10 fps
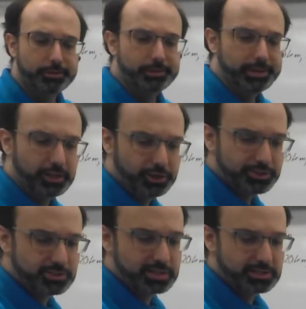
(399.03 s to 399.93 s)
It
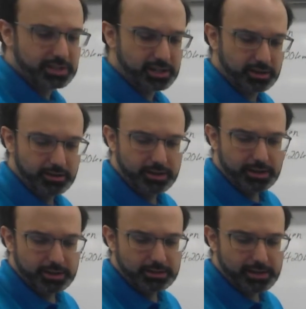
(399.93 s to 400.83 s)
also says here
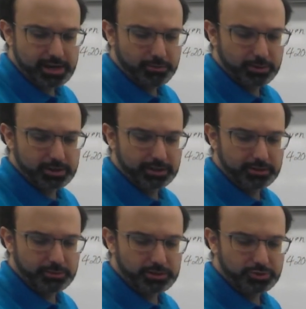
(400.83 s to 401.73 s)
that we're
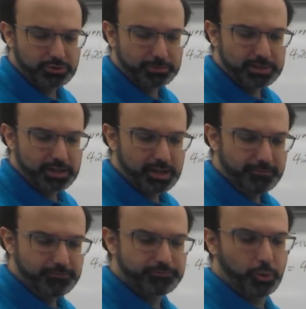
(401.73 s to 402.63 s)
dealing with the trip taking
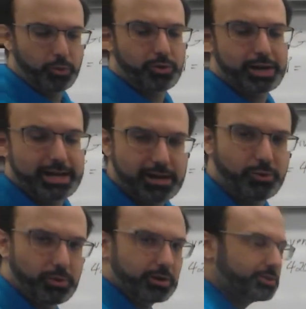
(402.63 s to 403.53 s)
4
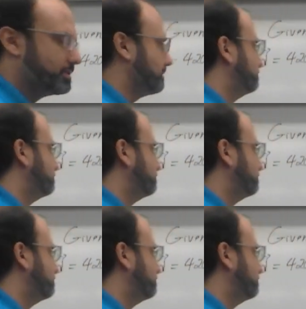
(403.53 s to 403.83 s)
hours.